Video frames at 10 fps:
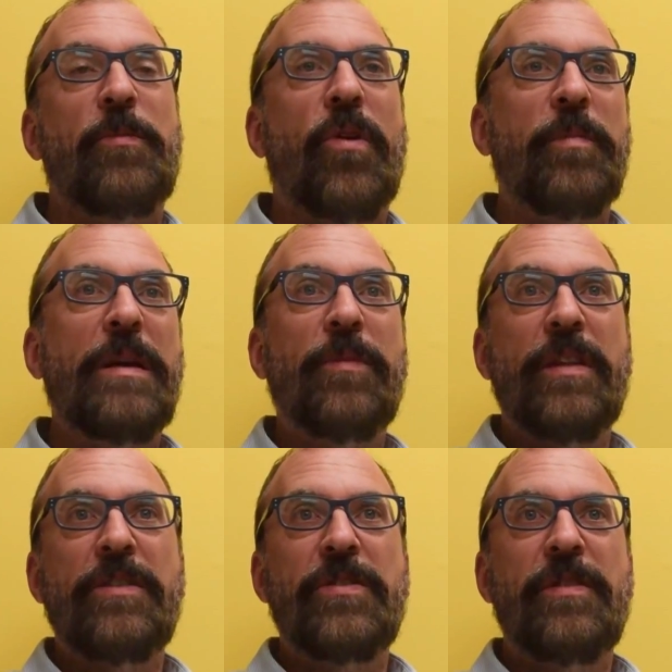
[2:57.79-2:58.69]
The more people
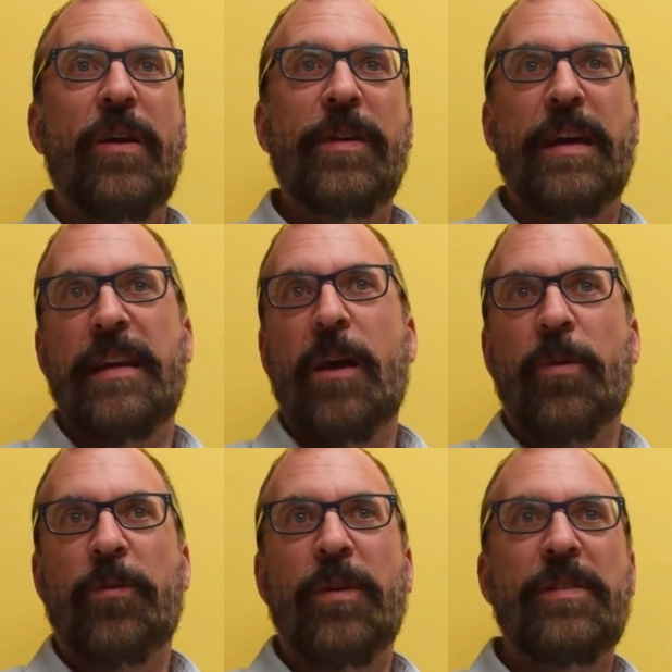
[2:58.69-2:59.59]
that you know and can
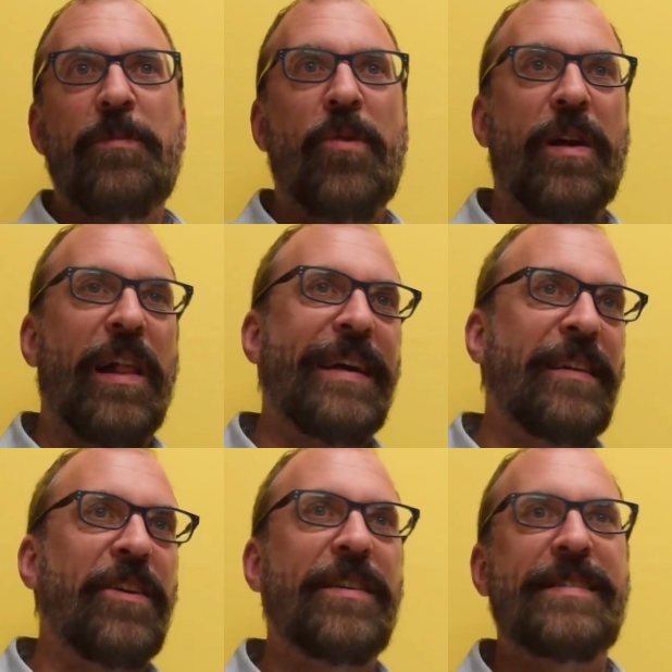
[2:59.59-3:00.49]
network with, the more
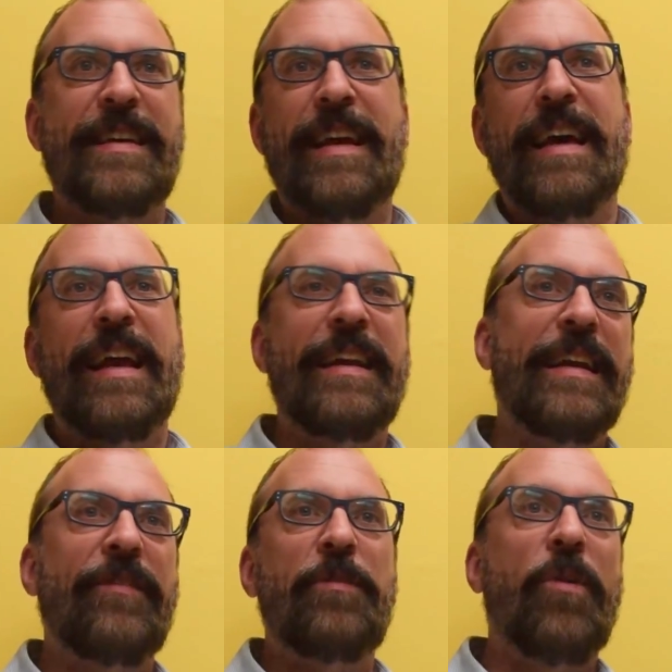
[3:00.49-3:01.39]
likelihood is that at any
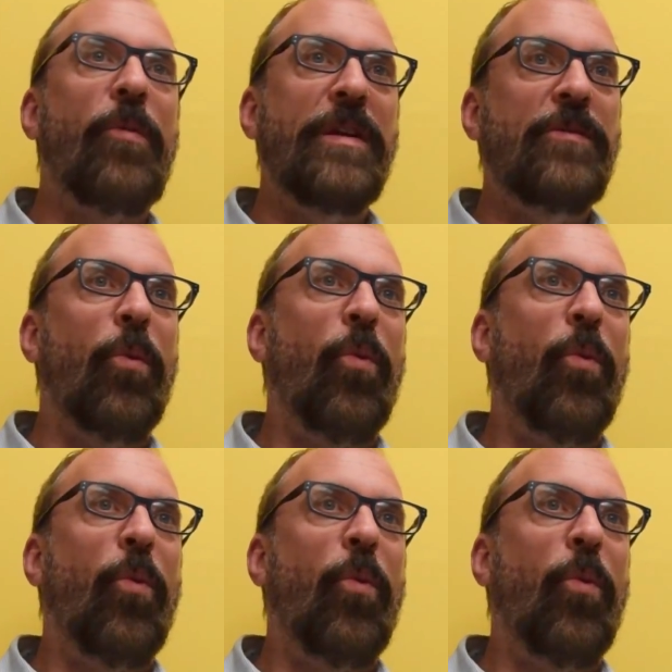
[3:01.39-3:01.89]
given moment,